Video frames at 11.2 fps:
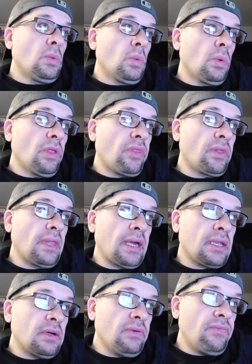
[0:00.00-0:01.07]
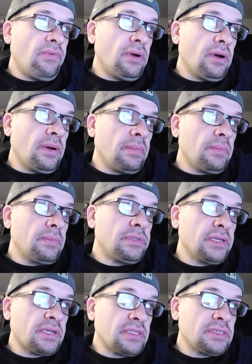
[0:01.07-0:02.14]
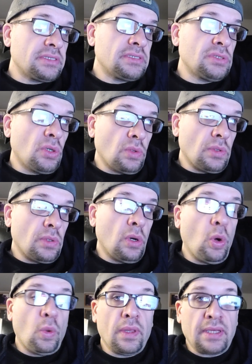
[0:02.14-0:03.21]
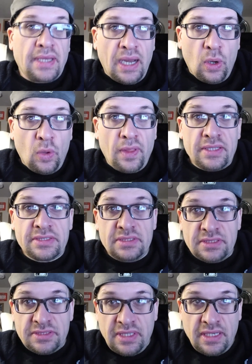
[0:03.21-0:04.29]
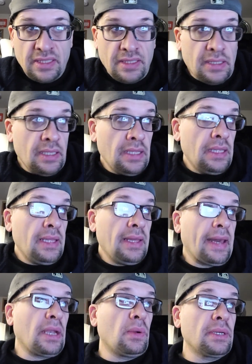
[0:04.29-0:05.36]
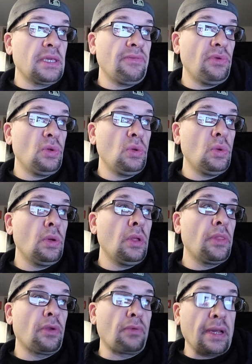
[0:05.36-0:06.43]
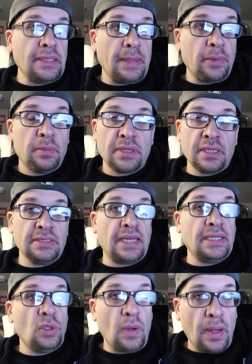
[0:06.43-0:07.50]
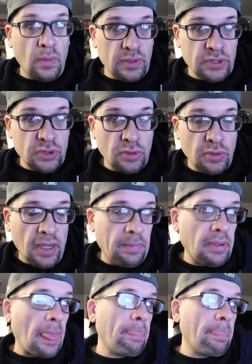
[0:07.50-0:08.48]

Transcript: with a lot of um, tickets sold. Holy cow, that's insane. I don't give you the right number because I know I was screwed up.